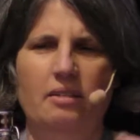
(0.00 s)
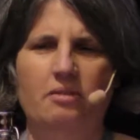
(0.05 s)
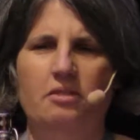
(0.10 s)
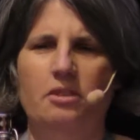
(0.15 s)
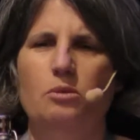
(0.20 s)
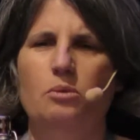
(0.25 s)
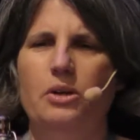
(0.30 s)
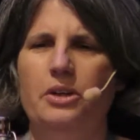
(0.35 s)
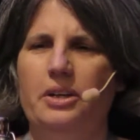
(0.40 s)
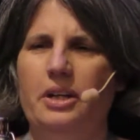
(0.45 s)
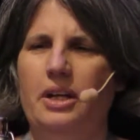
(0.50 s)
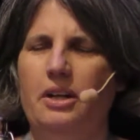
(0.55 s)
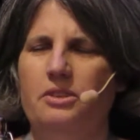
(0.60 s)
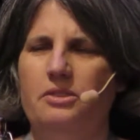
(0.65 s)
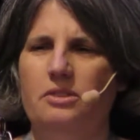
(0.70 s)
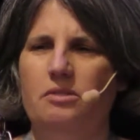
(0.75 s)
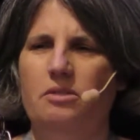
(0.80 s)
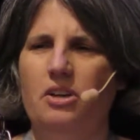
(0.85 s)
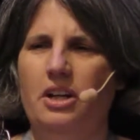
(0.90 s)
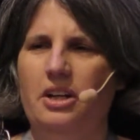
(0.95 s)
everyone
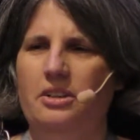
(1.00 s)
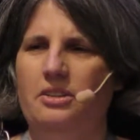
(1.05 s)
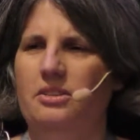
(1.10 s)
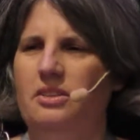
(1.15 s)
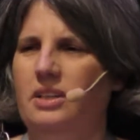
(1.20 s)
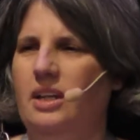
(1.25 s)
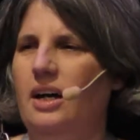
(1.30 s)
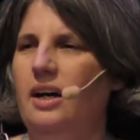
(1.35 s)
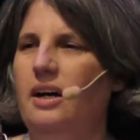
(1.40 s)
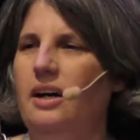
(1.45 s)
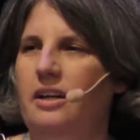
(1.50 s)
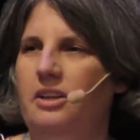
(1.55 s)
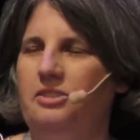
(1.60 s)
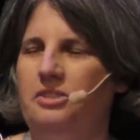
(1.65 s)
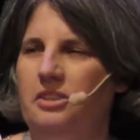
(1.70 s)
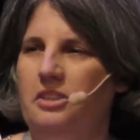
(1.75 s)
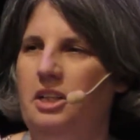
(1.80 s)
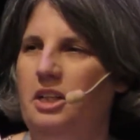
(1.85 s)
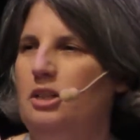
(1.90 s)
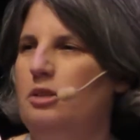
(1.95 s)
has a right to the
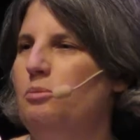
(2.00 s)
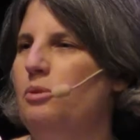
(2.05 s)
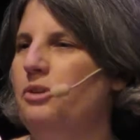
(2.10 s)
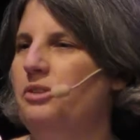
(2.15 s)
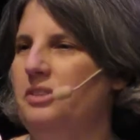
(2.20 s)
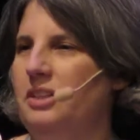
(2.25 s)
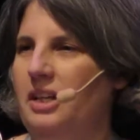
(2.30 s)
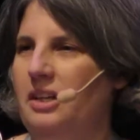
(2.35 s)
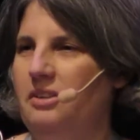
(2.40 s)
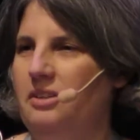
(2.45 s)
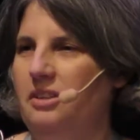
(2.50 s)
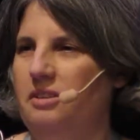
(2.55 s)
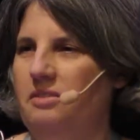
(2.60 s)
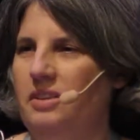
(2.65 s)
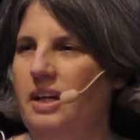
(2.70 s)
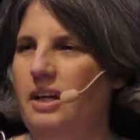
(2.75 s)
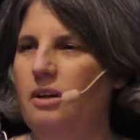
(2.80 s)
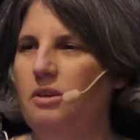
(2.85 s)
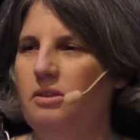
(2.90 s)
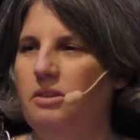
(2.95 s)
highest attainable standard
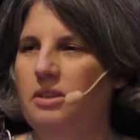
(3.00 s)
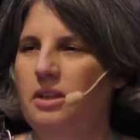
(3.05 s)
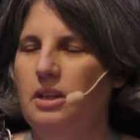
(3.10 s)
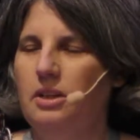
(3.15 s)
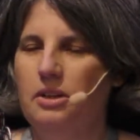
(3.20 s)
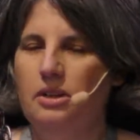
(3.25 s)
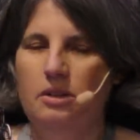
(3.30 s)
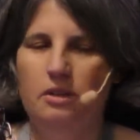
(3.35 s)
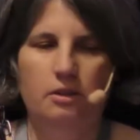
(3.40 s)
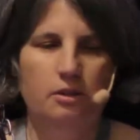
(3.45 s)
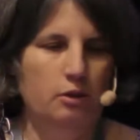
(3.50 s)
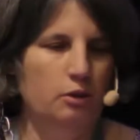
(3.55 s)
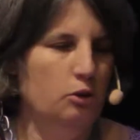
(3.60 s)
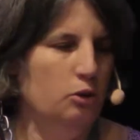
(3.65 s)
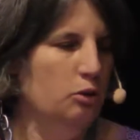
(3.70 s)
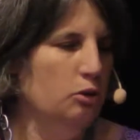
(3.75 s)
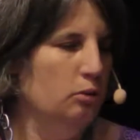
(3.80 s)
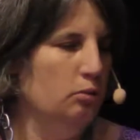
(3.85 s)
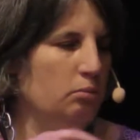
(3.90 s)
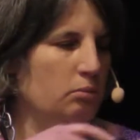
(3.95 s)
of health
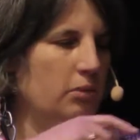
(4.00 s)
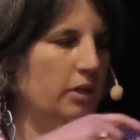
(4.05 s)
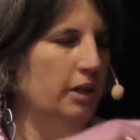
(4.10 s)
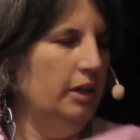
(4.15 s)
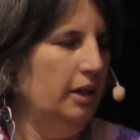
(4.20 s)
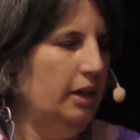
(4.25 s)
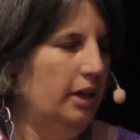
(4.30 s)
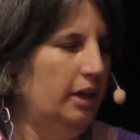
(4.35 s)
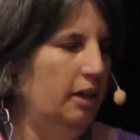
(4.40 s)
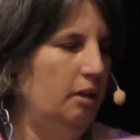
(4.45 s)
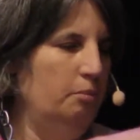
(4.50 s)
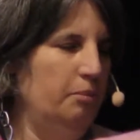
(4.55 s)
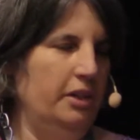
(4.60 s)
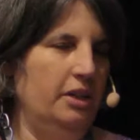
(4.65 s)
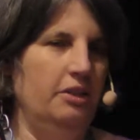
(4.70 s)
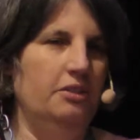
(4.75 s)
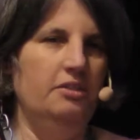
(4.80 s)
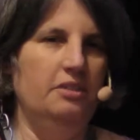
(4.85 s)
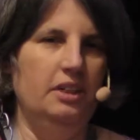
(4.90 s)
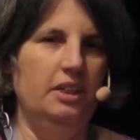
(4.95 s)
to A,
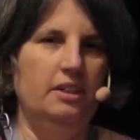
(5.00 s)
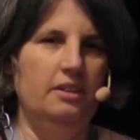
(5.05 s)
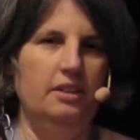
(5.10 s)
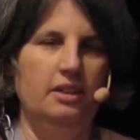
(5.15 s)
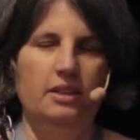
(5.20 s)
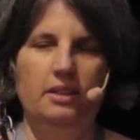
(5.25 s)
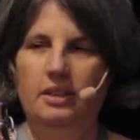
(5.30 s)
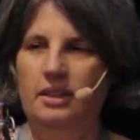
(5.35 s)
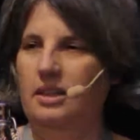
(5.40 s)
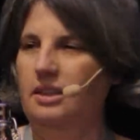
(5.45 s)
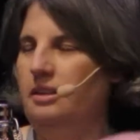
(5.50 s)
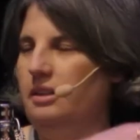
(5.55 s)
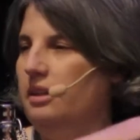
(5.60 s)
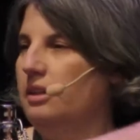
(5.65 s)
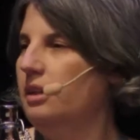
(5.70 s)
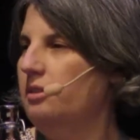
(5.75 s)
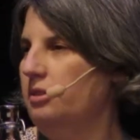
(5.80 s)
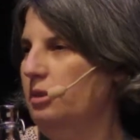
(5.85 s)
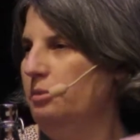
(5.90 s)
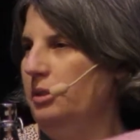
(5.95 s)
B, C, D, and E
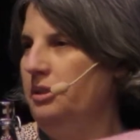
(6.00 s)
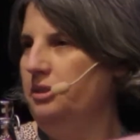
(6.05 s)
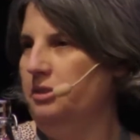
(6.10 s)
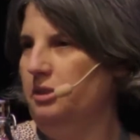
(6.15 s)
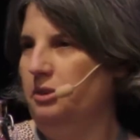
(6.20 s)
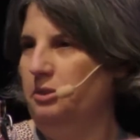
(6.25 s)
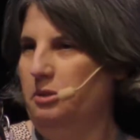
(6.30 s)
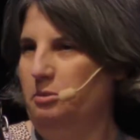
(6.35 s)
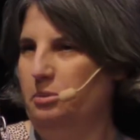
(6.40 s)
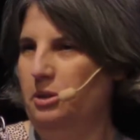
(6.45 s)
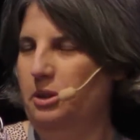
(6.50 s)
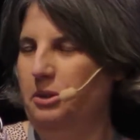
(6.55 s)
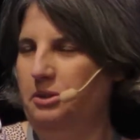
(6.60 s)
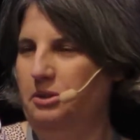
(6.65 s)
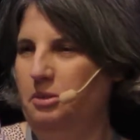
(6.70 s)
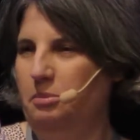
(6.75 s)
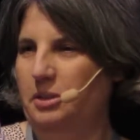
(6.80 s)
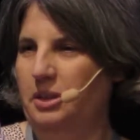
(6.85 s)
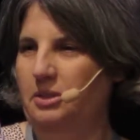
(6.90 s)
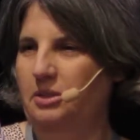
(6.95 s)
that governments are
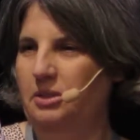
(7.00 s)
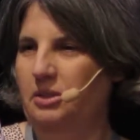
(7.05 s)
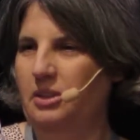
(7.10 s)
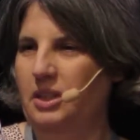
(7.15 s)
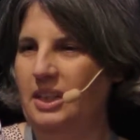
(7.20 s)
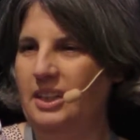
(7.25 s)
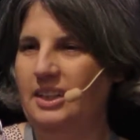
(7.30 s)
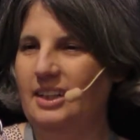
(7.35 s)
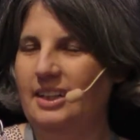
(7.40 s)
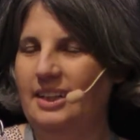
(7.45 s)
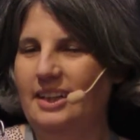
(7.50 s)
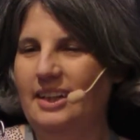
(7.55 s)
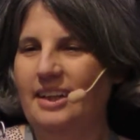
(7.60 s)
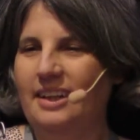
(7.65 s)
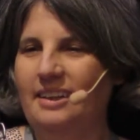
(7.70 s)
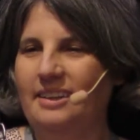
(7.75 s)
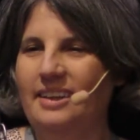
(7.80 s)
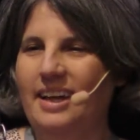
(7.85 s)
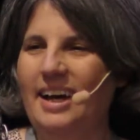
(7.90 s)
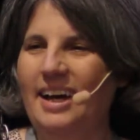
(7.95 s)
supposed to be doing?
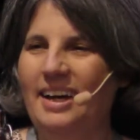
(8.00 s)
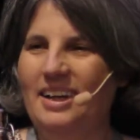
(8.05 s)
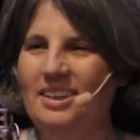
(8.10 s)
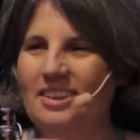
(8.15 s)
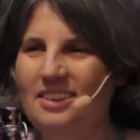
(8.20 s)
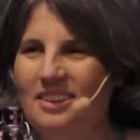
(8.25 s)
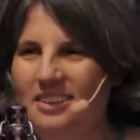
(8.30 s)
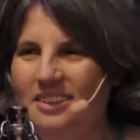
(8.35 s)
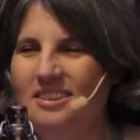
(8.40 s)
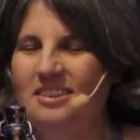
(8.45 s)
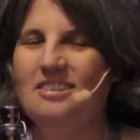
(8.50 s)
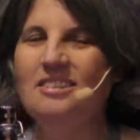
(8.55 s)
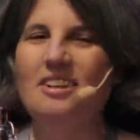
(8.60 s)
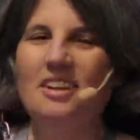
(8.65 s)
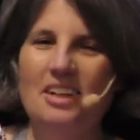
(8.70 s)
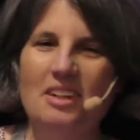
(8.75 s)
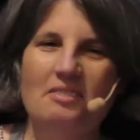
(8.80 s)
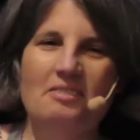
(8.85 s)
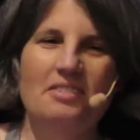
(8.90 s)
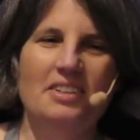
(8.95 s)
That you
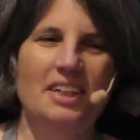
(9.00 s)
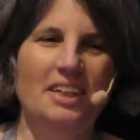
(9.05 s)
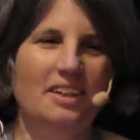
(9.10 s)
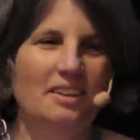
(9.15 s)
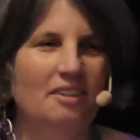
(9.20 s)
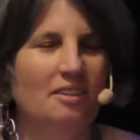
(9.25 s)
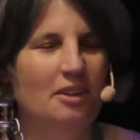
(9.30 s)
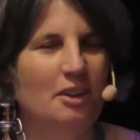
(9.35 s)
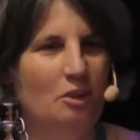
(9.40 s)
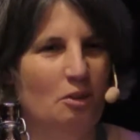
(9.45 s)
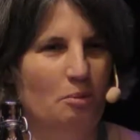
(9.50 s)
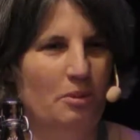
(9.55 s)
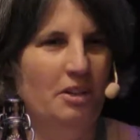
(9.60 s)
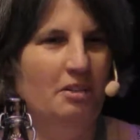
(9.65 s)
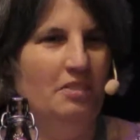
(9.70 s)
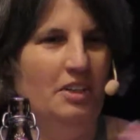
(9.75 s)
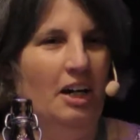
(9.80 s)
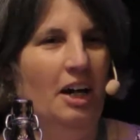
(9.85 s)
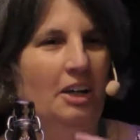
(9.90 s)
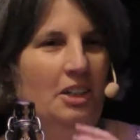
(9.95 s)
sort of need a little
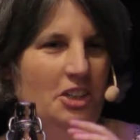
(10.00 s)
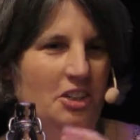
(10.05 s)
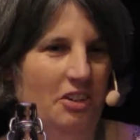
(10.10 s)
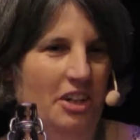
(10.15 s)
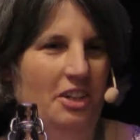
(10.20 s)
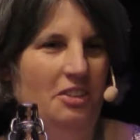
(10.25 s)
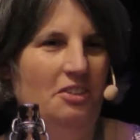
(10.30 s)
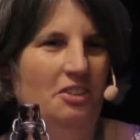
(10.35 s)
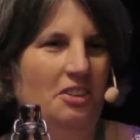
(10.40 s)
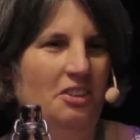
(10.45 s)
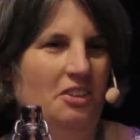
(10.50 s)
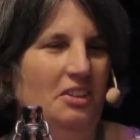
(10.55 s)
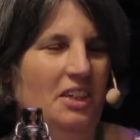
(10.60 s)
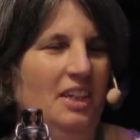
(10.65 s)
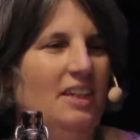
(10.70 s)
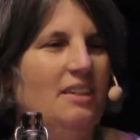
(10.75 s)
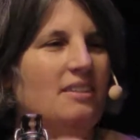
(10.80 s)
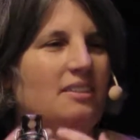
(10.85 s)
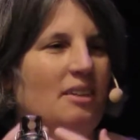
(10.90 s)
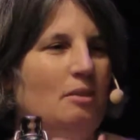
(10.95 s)
bit of an entree to. You
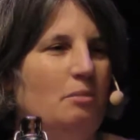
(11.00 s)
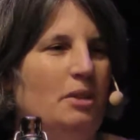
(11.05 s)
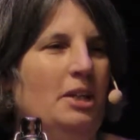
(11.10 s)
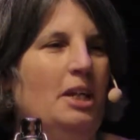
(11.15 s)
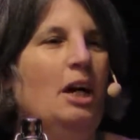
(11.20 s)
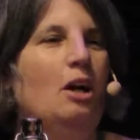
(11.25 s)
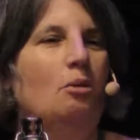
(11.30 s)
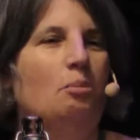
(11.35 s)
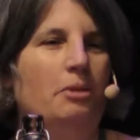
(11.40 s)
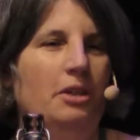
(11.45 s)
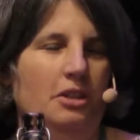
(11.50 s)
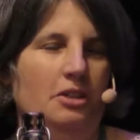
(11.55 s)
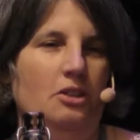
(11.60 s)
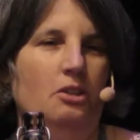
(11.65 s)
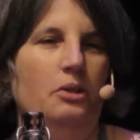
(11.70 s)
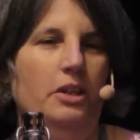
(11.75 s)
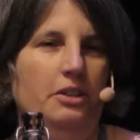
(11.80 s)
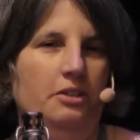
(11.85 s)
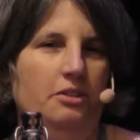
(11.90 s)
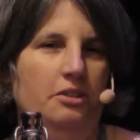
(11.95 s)
need someone helping
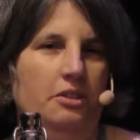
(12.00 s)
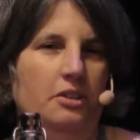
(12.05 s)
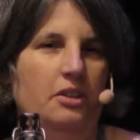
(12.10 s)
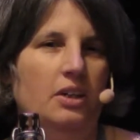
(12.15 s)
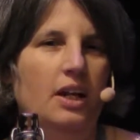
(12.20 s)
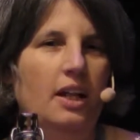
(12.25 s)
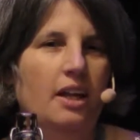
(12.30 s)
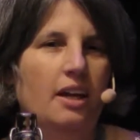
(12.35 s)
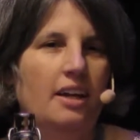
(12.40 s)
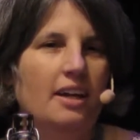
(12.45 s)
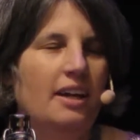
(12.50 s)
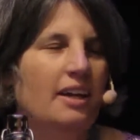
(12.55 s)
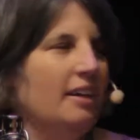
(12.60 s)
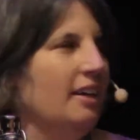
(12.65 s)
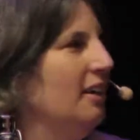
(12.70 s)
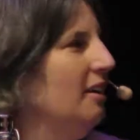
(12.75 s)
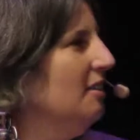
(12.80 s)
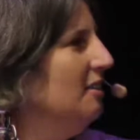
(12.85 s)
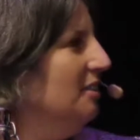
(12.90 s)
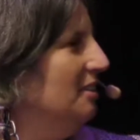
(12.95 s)
you into.
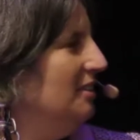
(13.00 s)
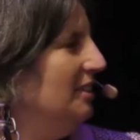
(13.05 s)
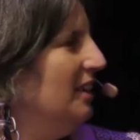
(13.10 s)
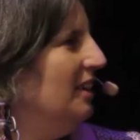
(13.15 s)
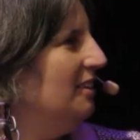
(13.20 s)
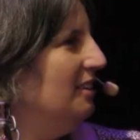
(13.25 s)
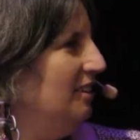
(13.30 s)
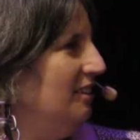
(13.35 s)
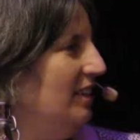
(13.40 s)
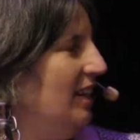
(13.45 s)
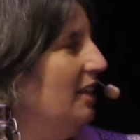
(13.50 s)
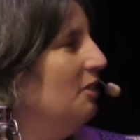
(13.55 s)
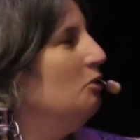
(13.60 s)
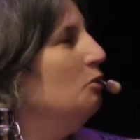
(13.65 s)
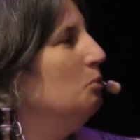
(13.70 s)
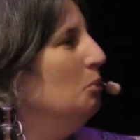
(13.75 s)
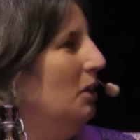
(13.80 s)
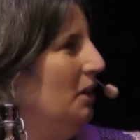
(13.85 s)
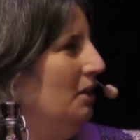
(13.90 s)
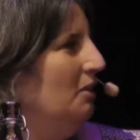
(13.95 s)
And I understand that
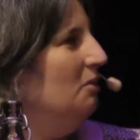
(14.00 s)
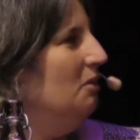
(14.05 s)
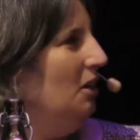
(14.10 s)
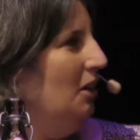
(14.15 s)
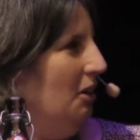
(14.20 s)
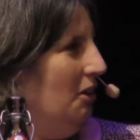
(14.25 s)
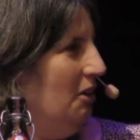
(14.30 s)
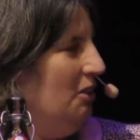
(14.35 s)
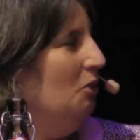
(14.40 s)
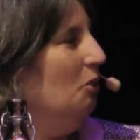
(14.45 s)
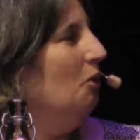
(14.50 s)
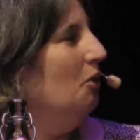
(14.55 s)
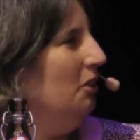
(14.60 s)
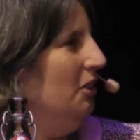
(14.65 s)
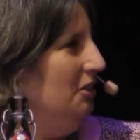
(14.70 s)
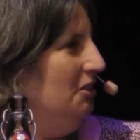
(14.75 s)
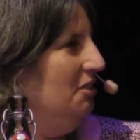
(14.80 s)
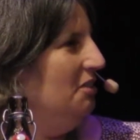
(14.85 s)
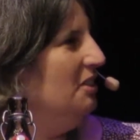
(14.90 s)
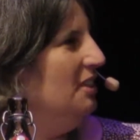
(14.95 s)
that's what our
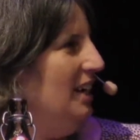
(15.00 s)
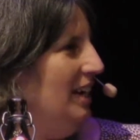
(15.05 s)
goal is